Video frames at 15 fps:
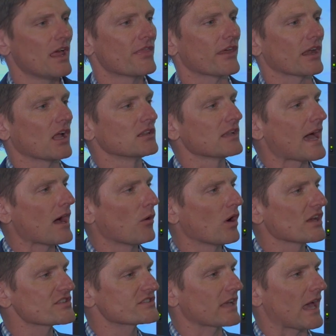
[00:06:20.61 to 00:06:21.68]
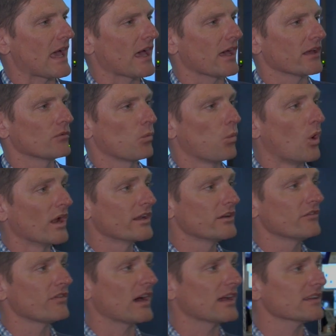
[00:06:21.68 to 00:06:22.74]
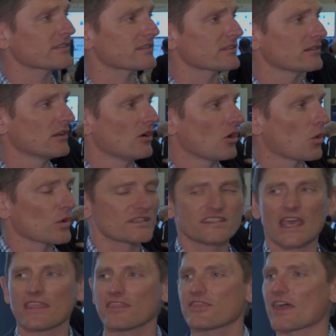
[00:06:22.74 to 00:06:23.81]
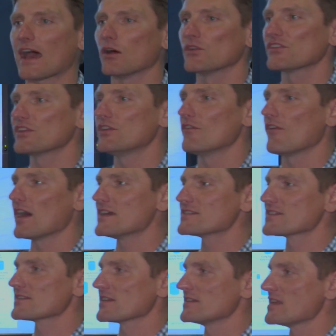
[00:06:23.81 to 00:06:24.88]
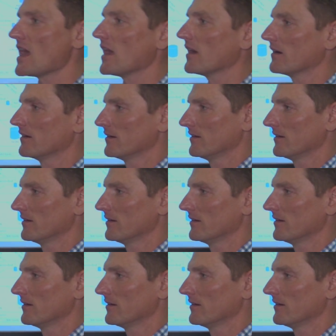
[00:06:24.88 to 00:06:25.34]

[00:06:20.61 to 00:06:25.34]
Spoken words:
that allow us to add one device or 10,000 devices a day,